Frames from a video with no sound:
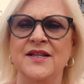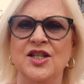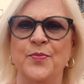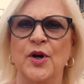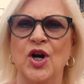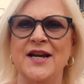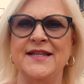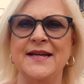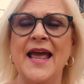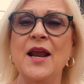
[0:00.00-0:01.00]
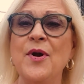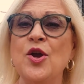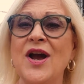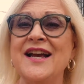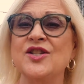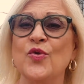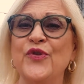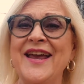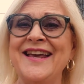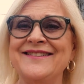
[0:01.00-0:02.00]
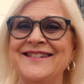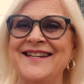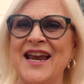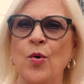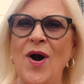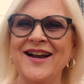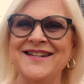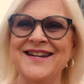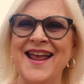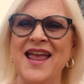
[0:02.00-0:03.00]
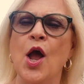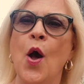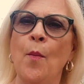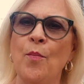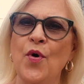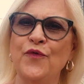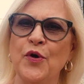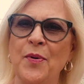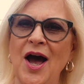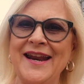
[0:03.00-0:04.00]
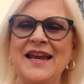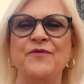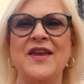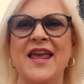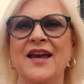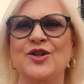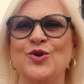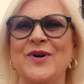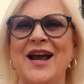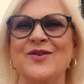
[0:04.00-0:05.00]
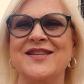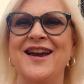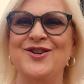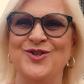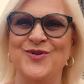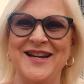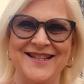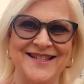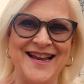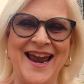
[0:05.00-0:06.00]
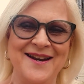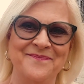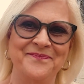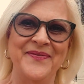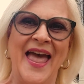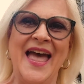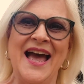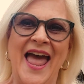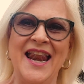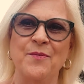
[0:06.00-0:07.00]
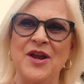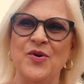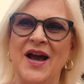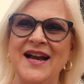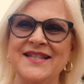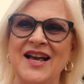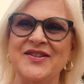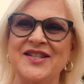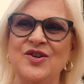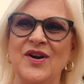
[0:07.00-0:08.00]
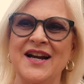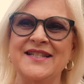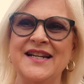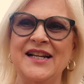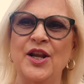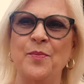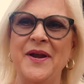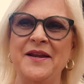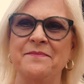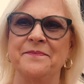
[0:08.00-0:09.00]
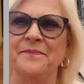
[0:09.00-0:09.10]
Super crazy. Anyway, you guys, don't forget, take a walk today. Move your body. If you can't do it outside, do it inside. Anyway, you guys, I'll see you guys in a little bit.